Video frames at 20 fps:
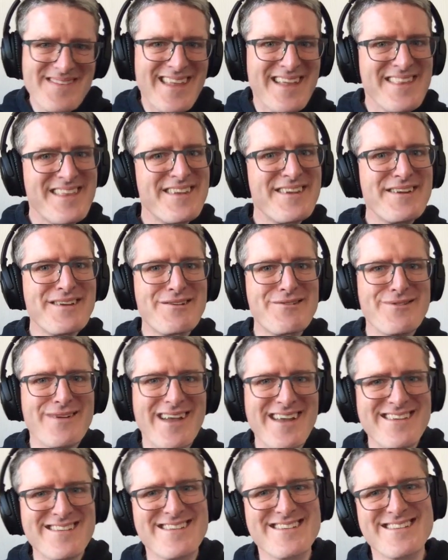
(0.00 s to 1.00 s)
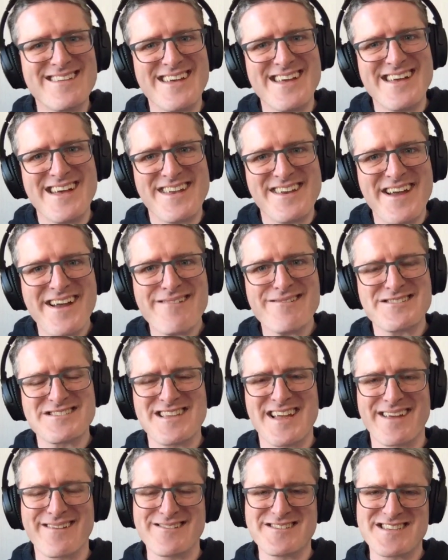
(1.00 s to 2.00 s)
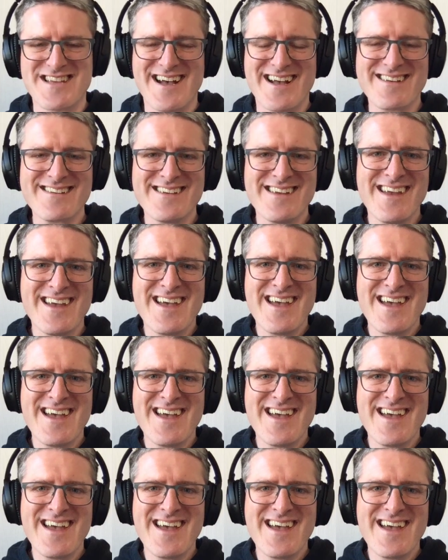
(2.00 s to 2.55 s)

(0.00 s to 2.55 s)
And then I created an Irish language ad,